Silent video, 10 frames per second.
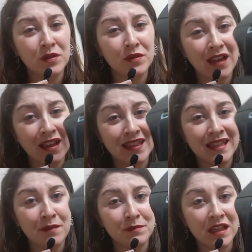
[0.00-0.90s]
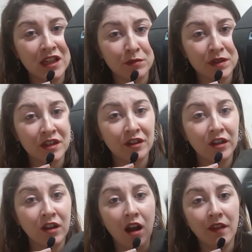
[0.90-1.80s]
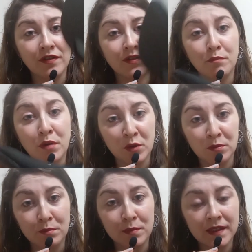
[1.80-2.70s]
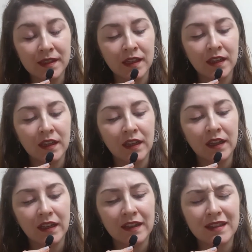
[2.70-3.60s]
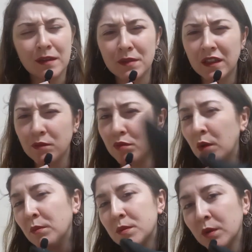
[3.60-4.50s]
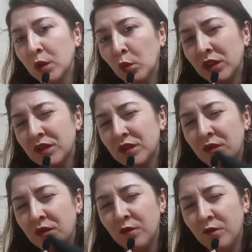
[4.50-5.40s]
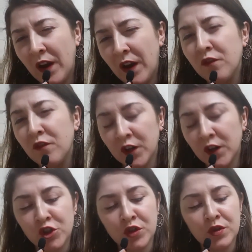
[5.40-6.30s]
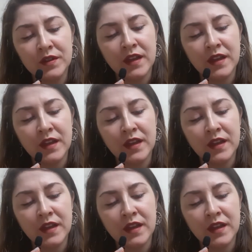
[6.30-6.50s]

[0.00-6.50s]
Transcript: that same sneaker material on the pumps. It seems like the pumps were one of the very first shoes that